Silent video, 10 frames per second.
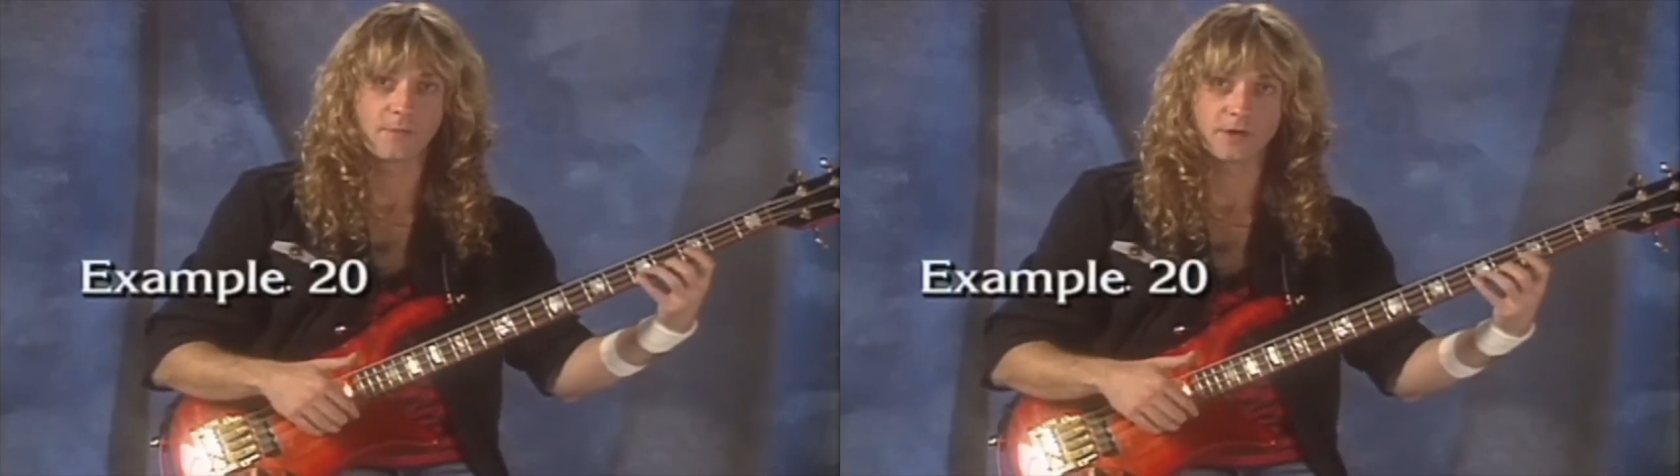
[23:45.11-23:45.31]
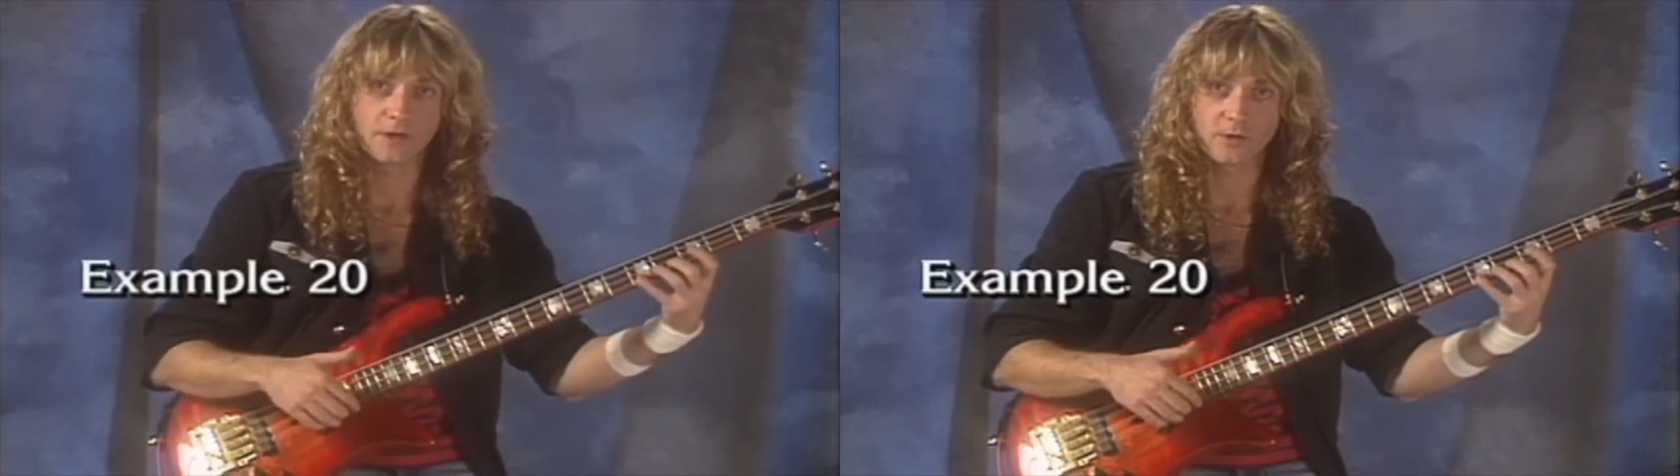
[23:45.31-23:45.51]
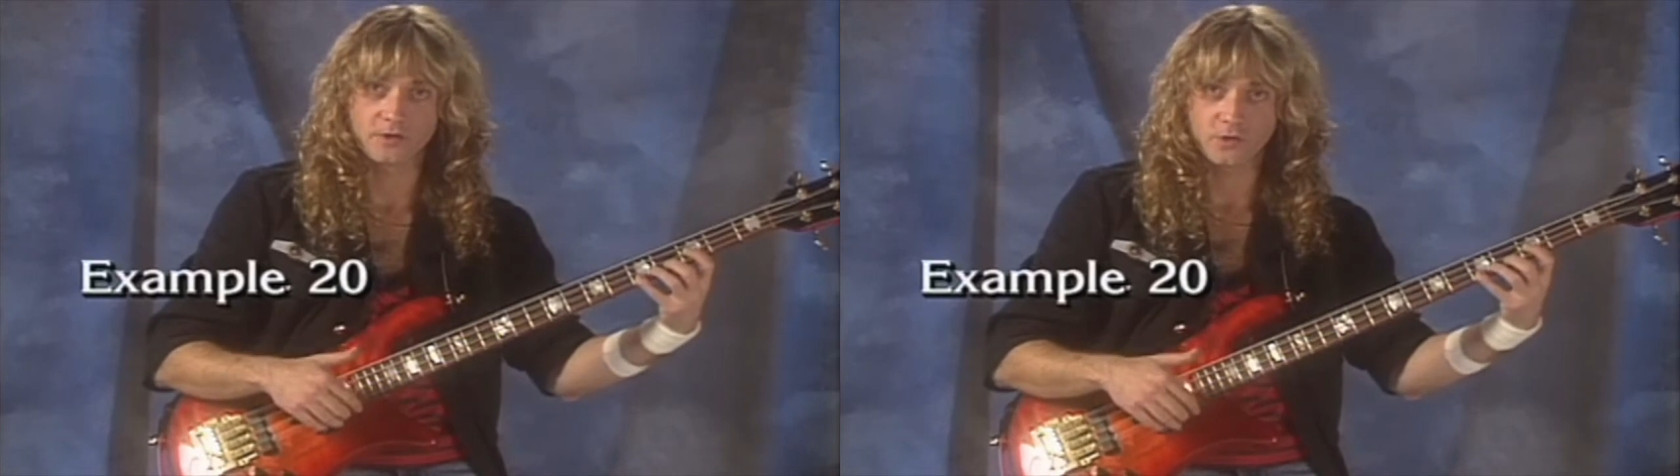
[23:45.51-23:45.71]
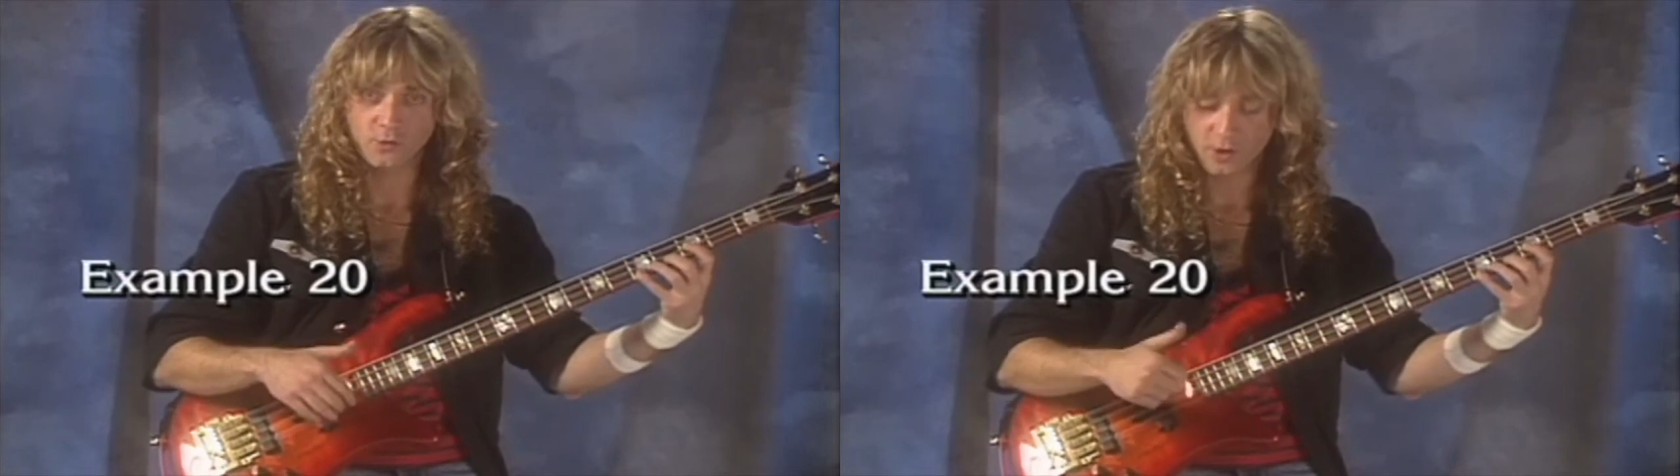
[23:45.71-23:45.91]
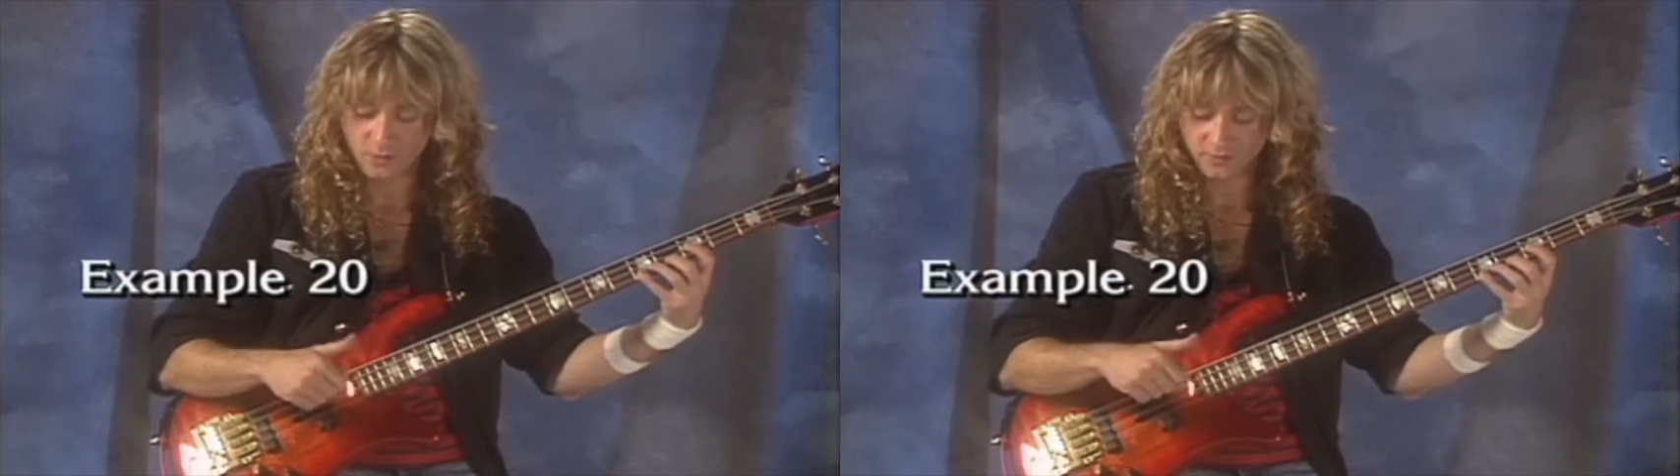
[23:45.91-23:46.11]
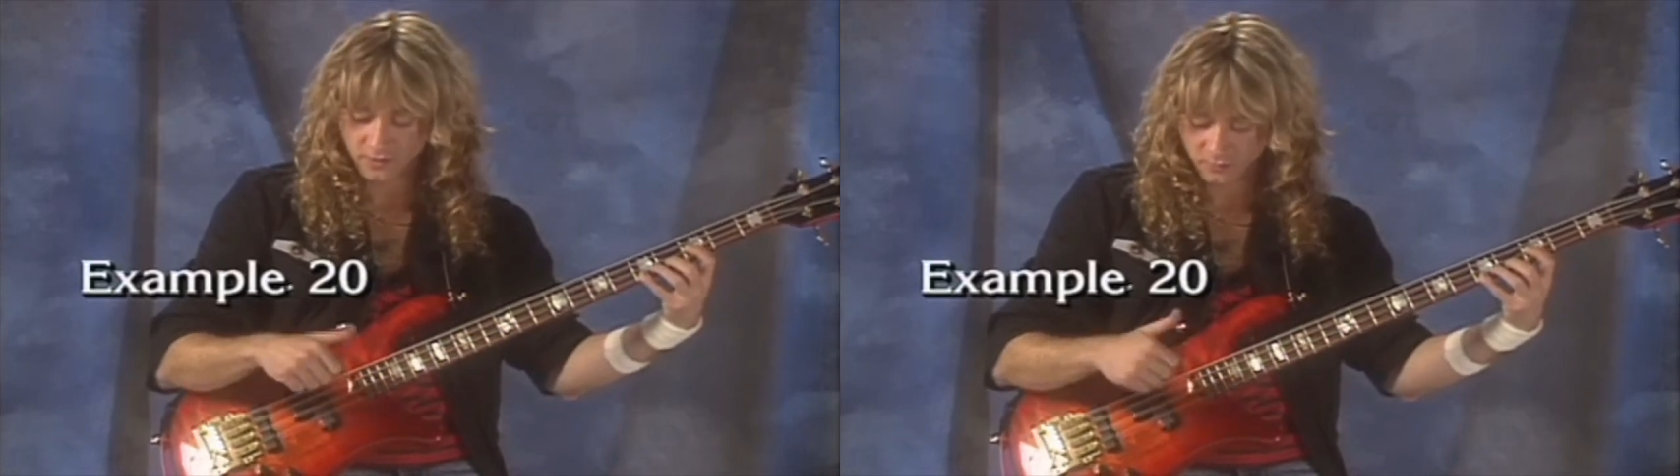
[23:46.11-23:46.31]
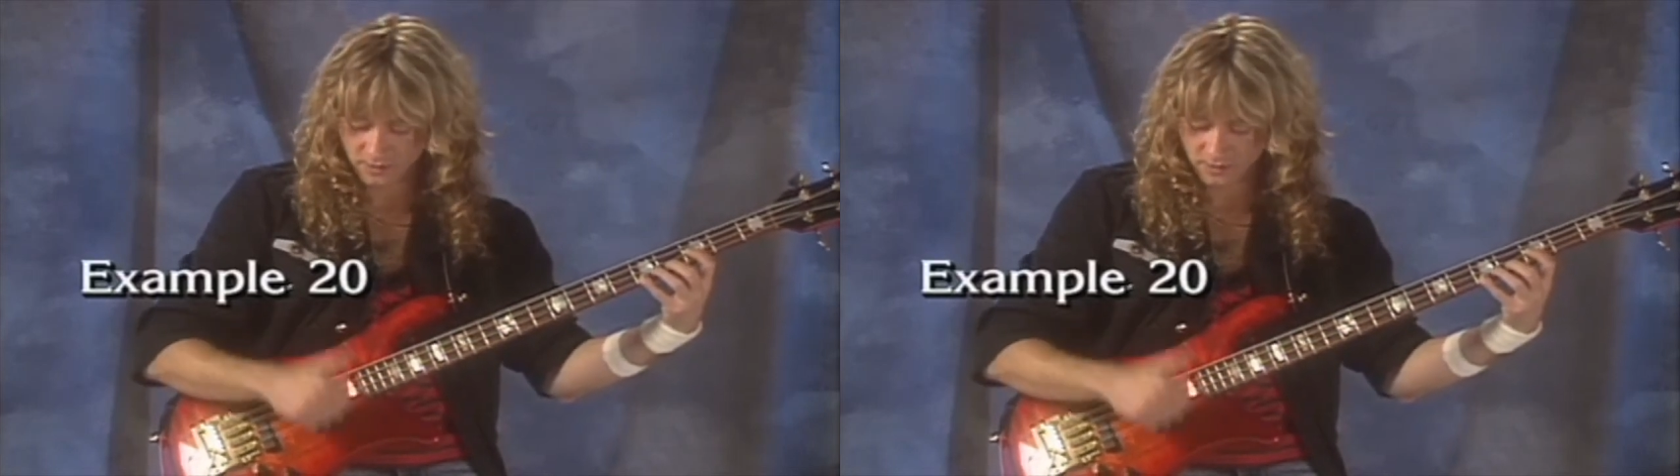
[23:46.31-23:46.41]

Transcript: we're going to go to 2 ghost notes with